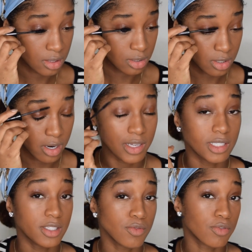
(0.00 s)
Sorry,
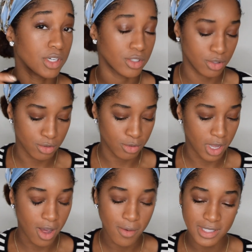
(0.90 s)
it's in French too.
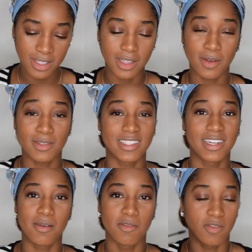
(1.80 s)
I always thought that was the
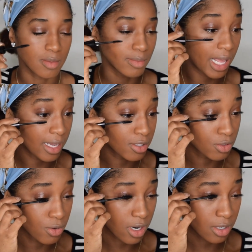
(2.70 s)
name of it. Blackest
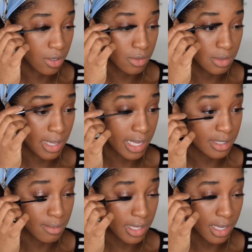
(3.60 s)
Noir. No, it's
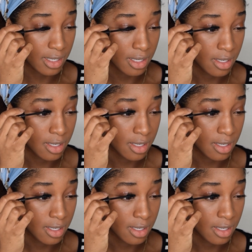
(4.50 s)
Blackest Black.